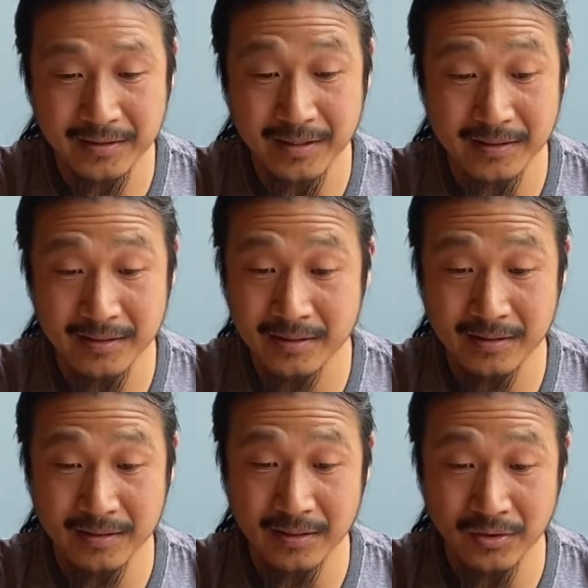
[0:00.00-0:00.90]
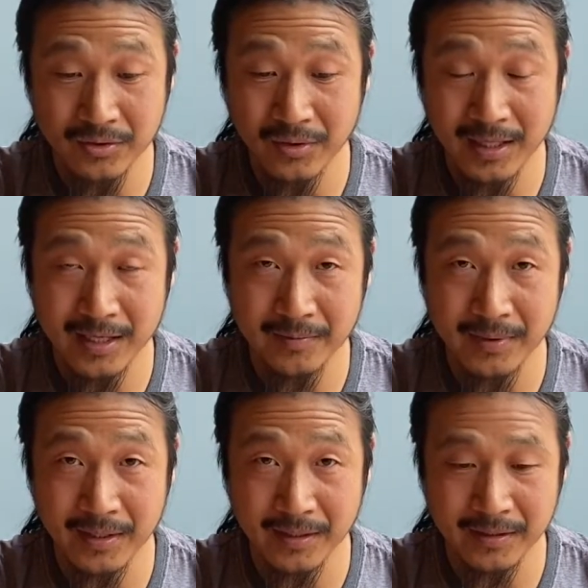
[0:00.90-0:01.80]
That's also I like
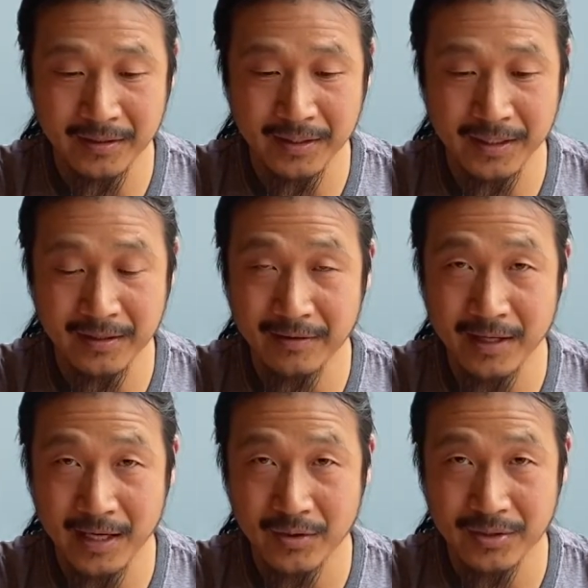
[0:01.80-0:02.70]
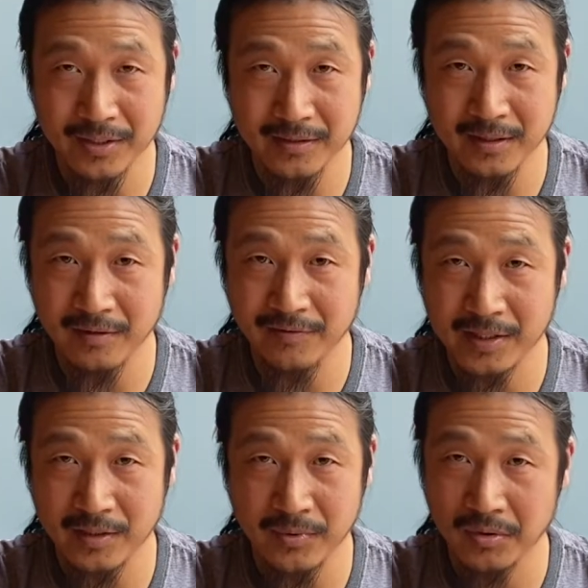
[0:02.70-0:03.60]
eating the healthy stuff,
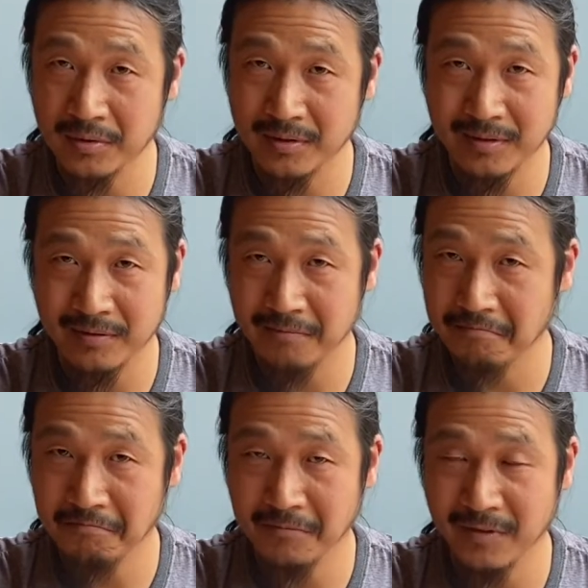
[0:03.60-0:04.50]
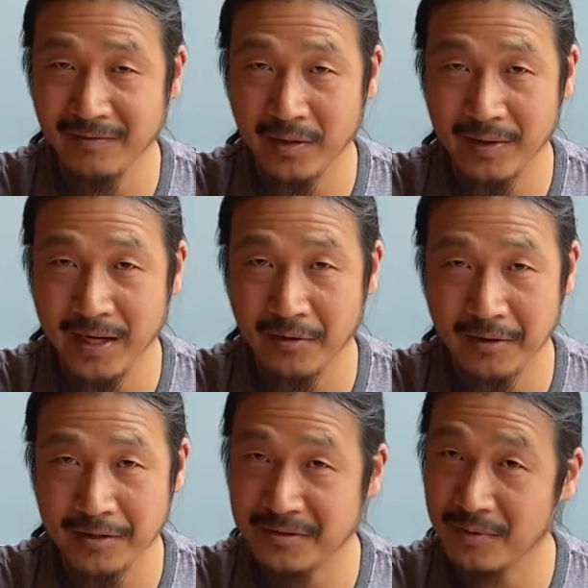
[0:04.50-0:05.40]
vegetables, very healthy
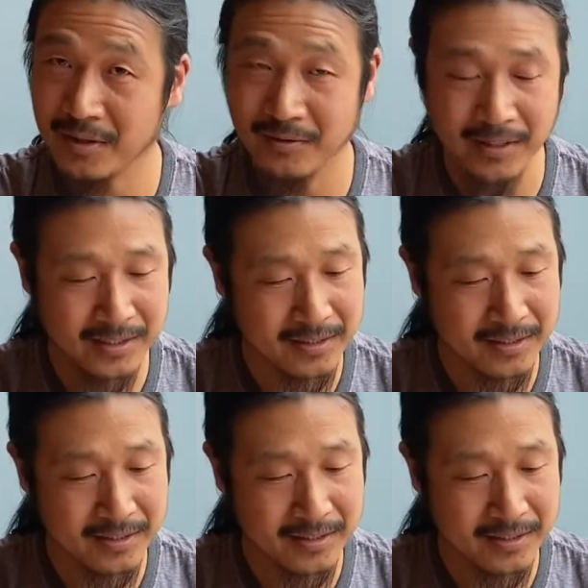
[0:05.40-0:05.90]
as well, right?